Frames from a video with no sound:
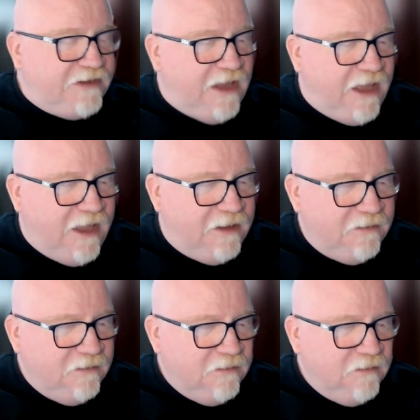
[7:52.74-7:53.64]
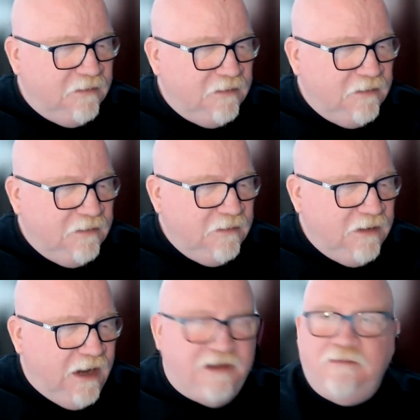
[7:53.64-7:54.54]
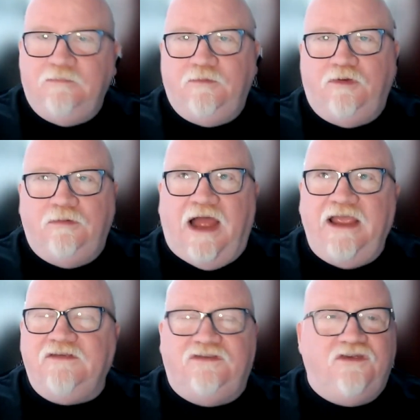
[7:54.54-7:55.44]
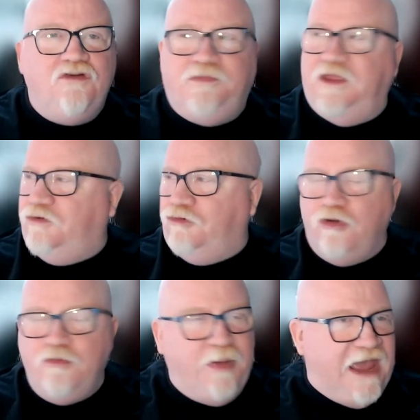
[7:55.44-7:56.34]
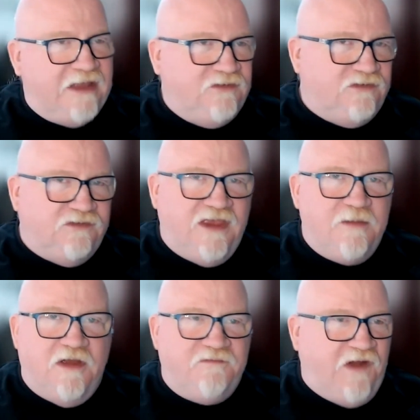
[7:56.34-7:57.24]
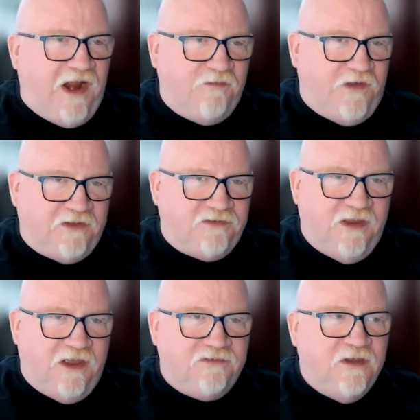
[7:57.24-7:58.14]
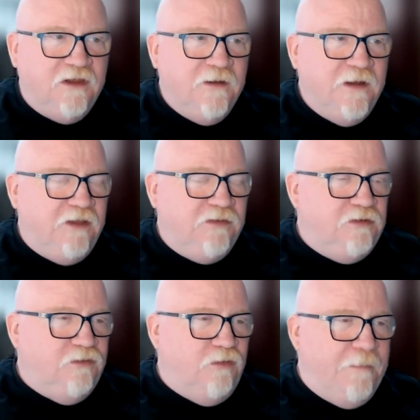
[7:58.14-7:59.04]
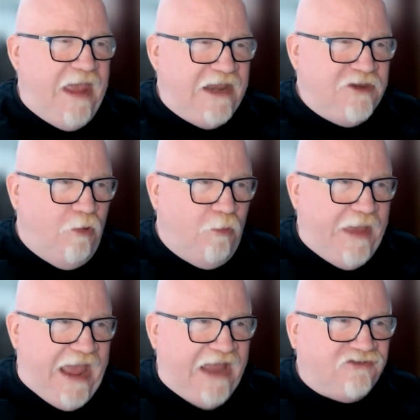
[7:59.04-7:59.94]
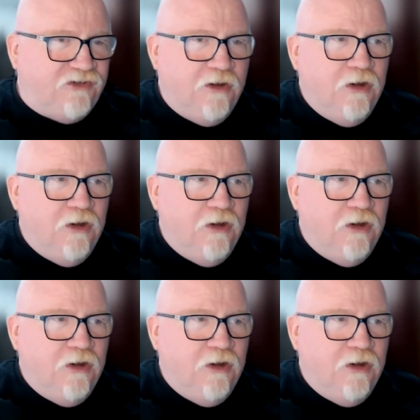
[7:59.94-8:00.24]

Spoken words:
I mean, I assume that Chrome patches the same way Firefox does. Either you do a manual patch